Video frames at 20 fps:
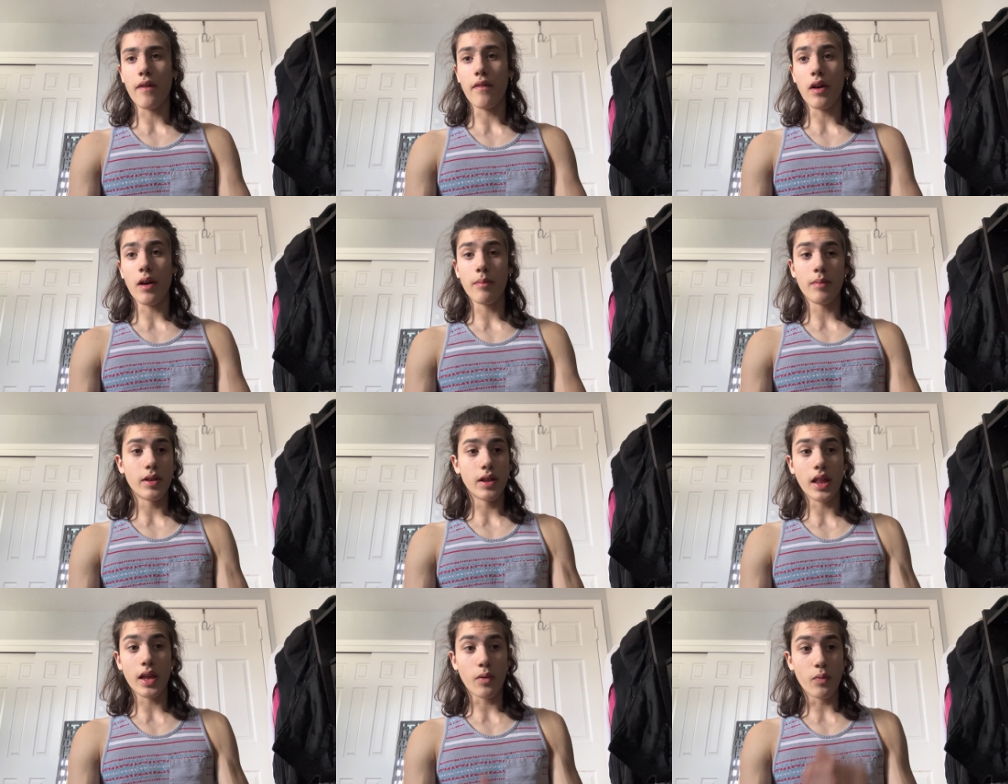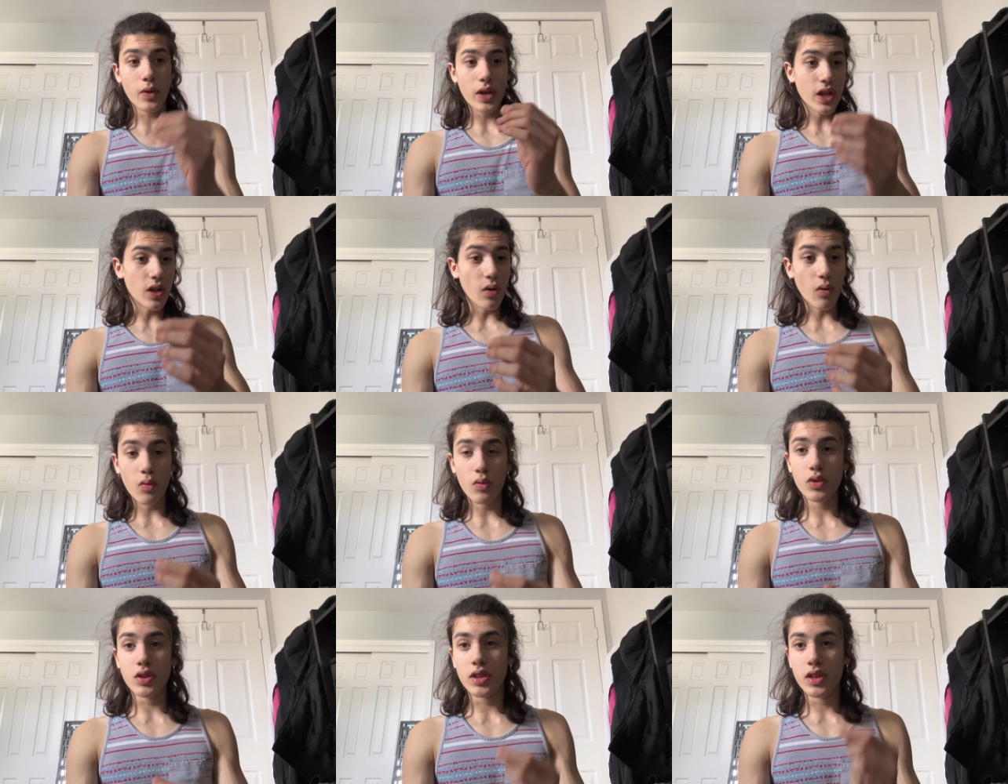I mean, like, we
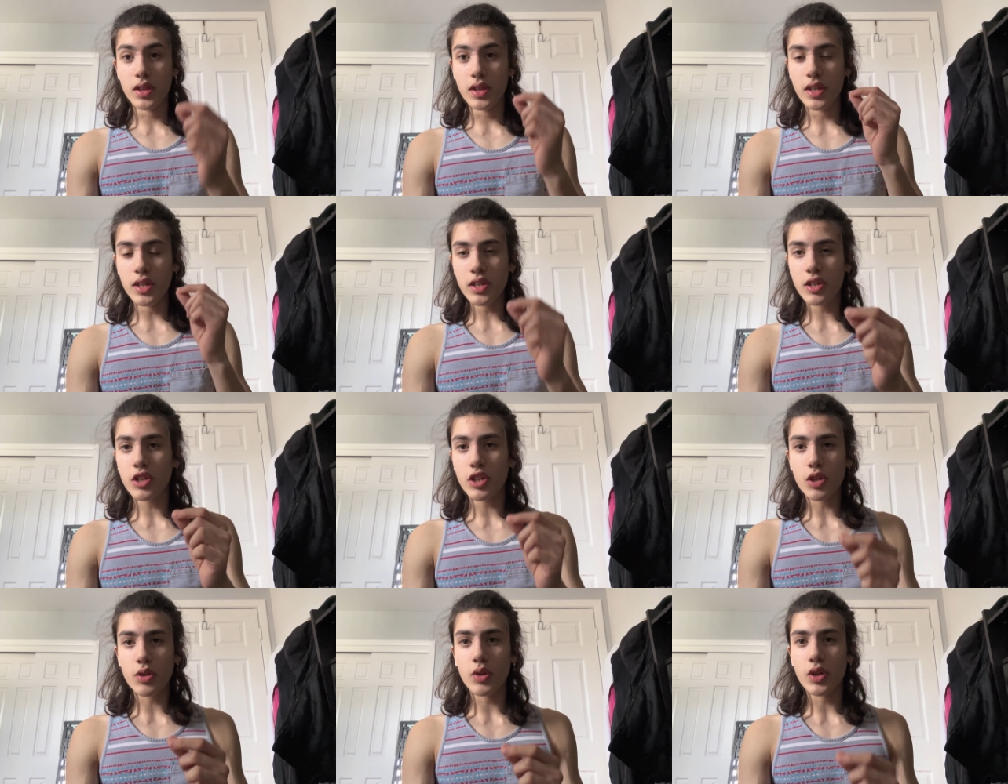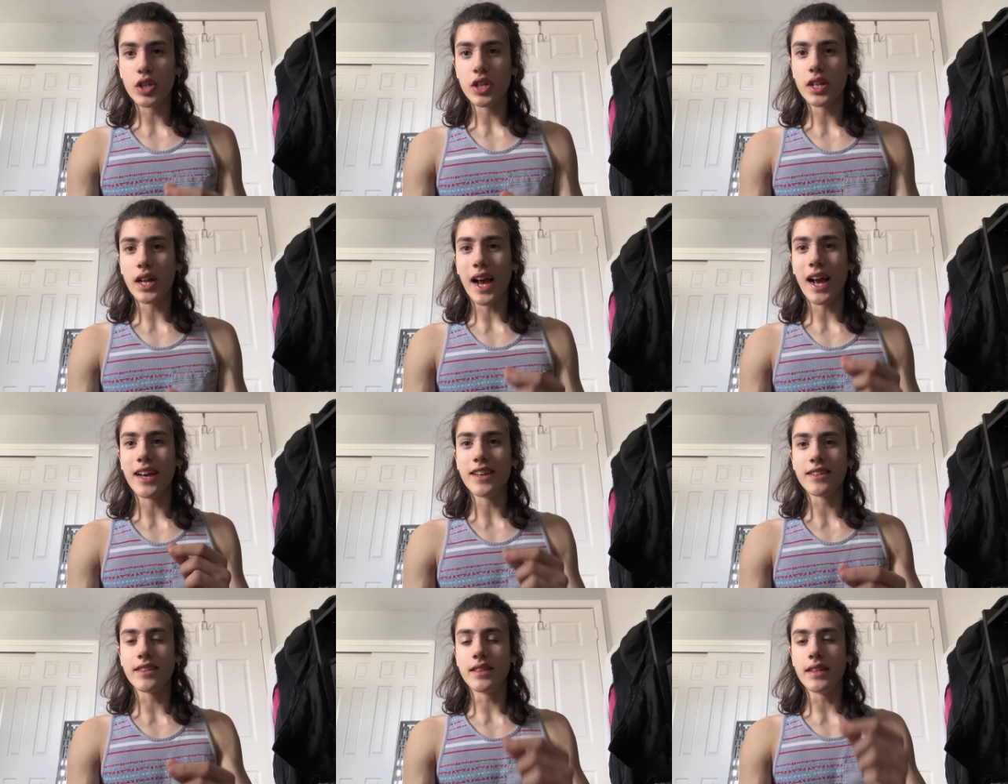don't, this generation
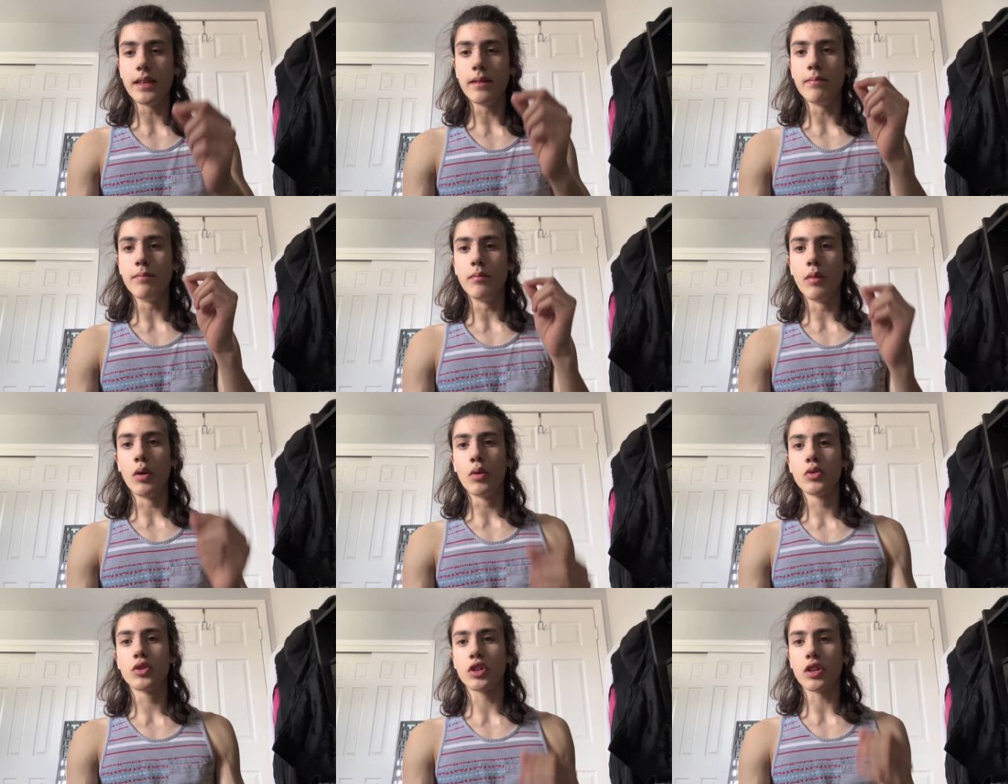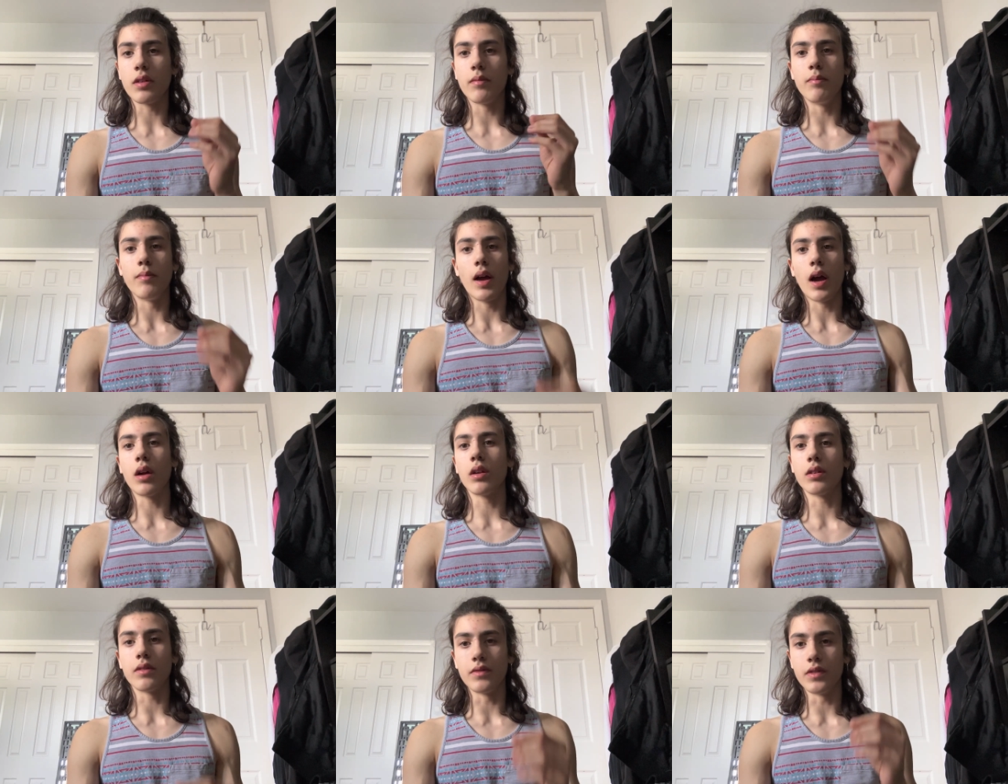has the most
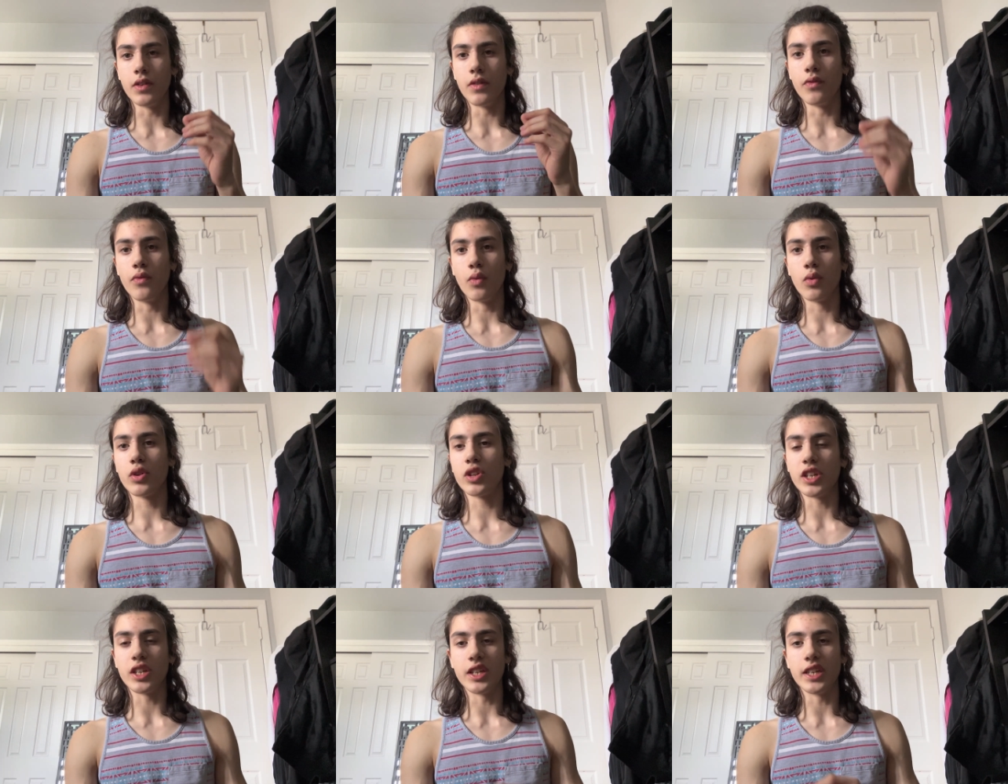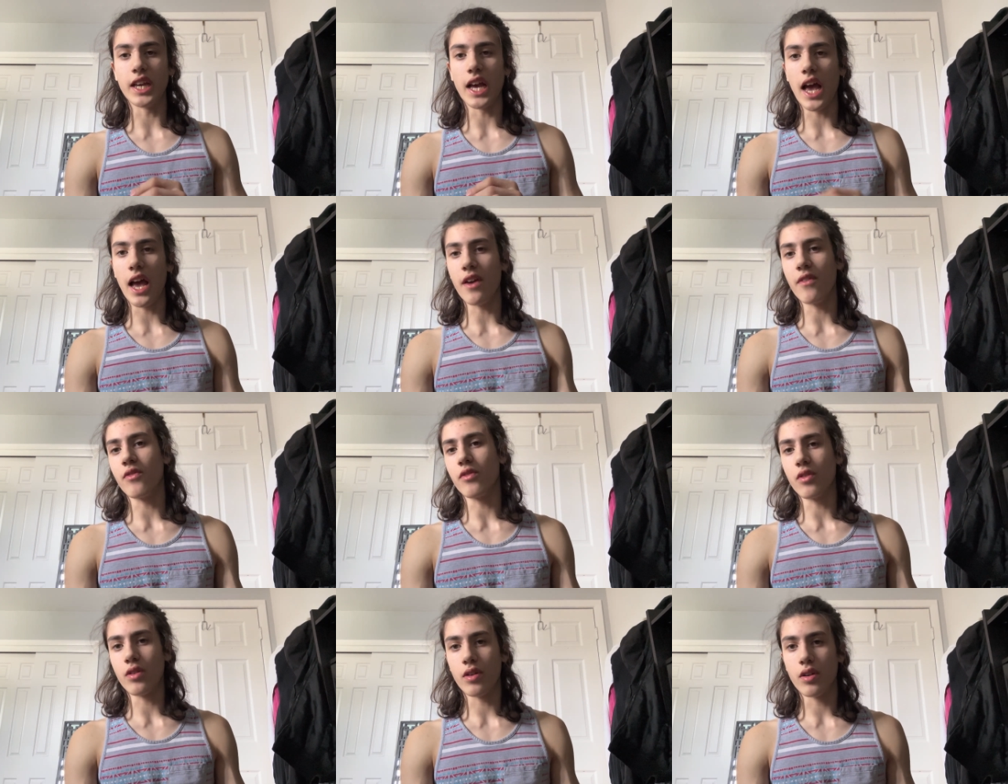amount of divorces
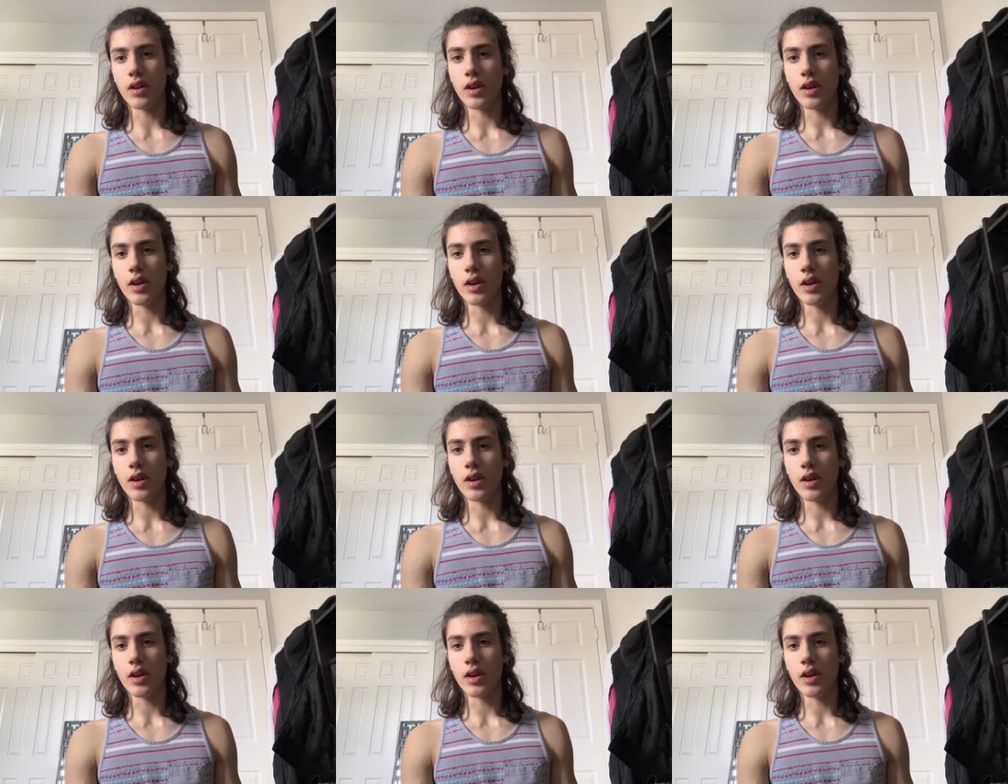ever.